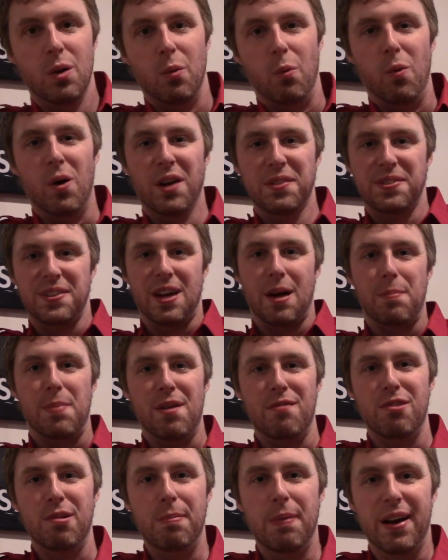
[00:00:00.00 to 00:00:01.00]
What's up,
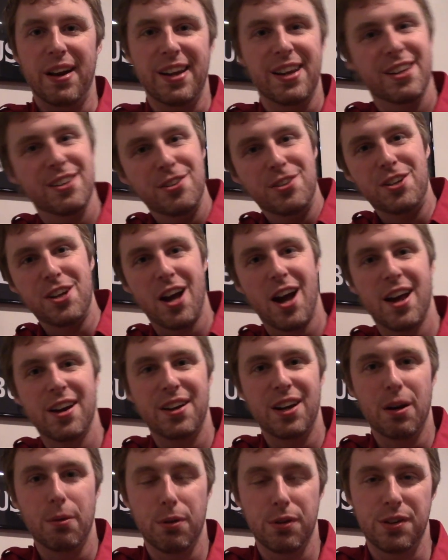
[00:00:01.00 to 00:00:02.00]
everybody? John
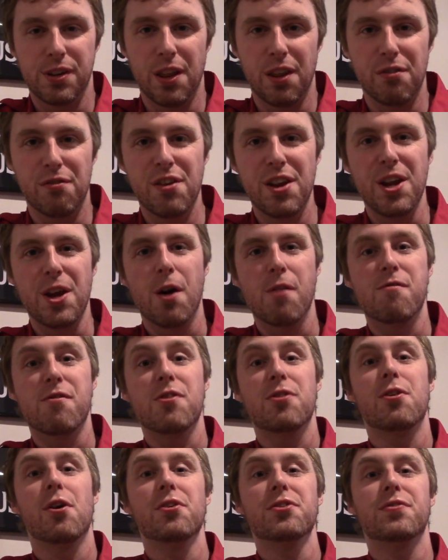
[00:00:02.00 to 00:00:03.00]
here with another video for
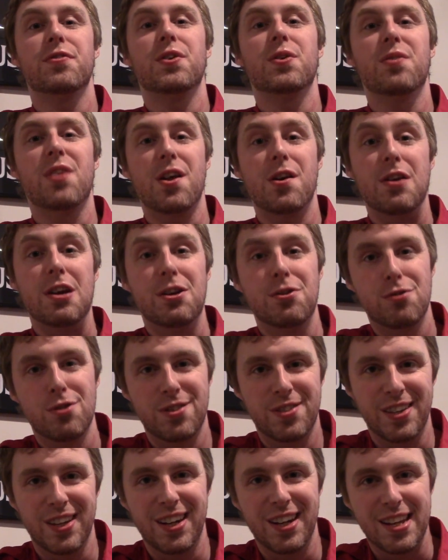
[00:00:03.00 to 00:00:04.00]
those of you that are
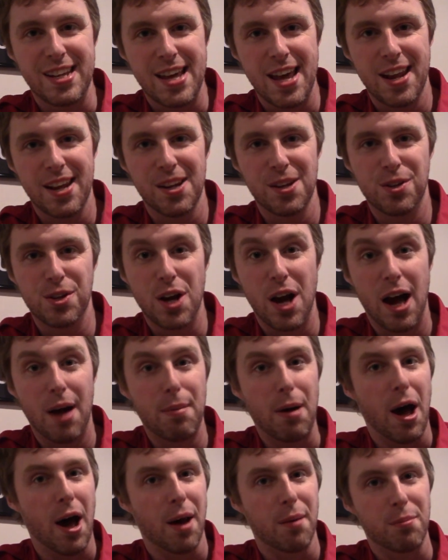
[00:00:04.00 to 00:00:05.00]
interested in getting a job
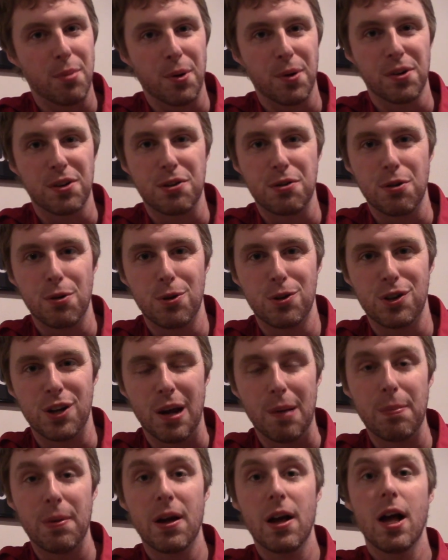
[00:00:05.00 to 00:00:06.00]
on board a cruise
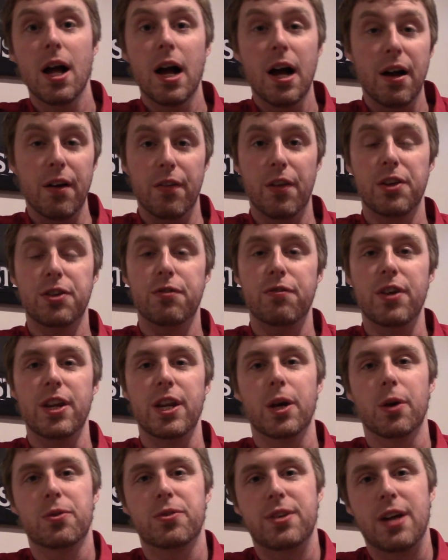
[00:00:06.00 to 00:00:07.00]
ship. This
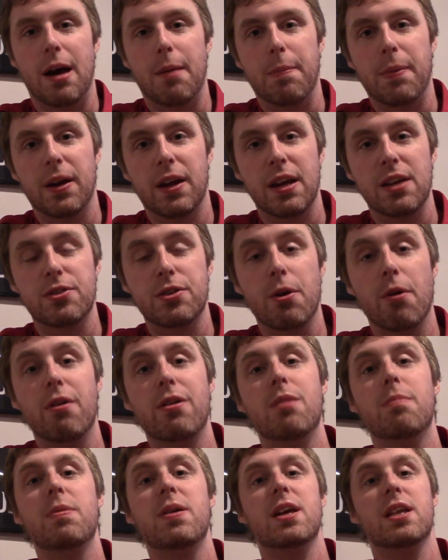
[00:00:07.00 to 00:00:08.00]
video's topic is going
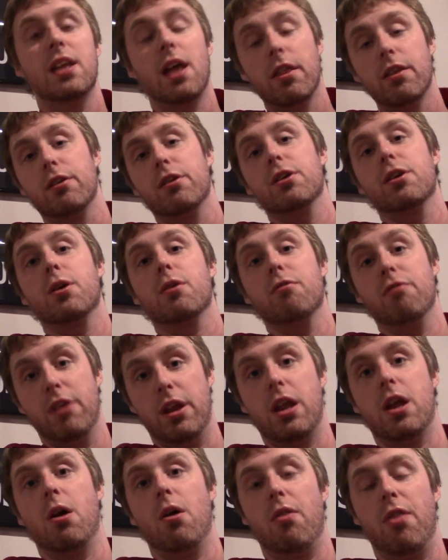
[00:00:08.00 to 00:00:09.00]
to be another
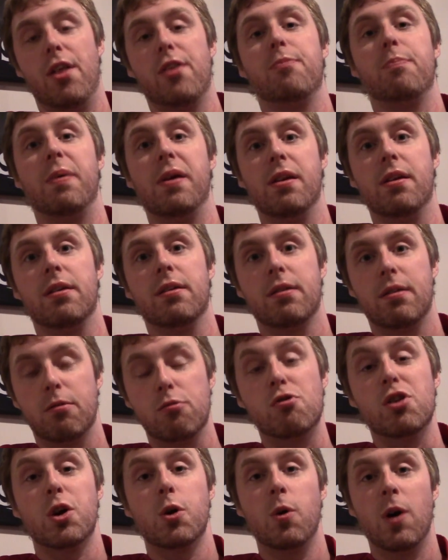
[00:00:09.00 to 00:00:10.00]
video that's been
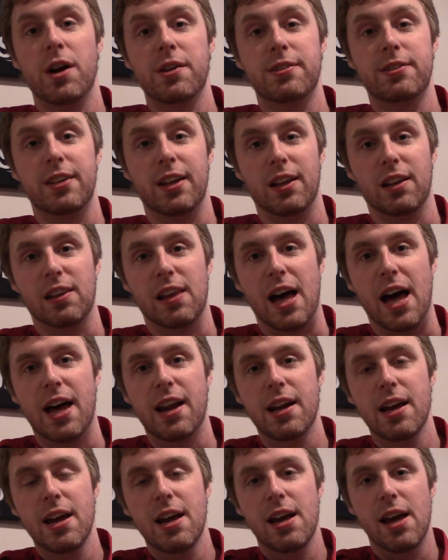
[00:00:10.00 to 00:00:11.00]
requested a
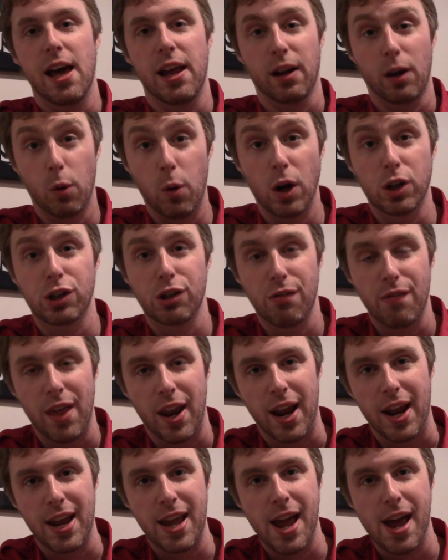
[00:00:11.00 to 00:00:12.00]
lot and a question that
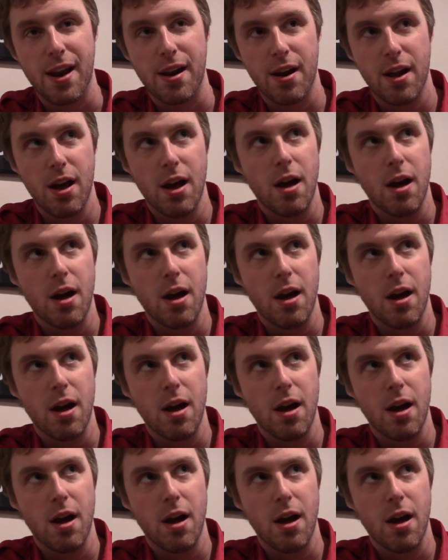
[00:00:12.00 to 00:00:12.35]
I get